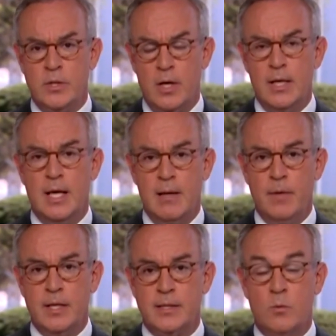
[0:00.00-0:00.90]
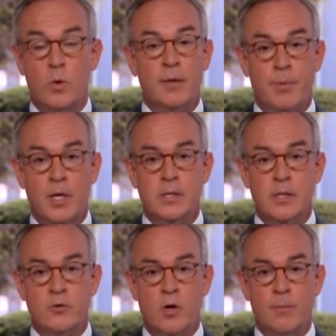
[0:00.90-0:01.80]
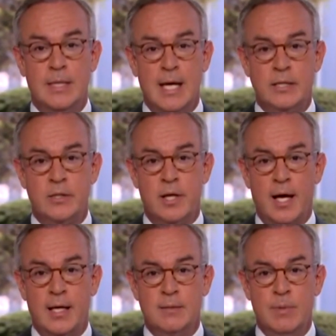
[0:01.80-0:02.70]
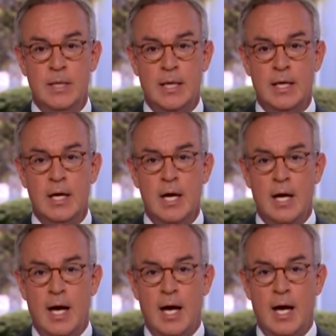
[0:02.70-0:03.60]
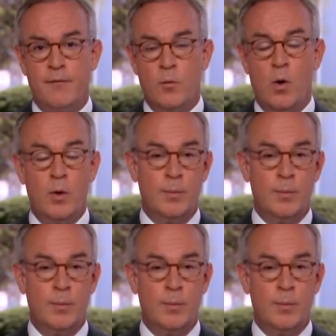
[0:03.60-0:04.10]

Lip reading: We saw Elon Musk with President Trump yesterday speaking for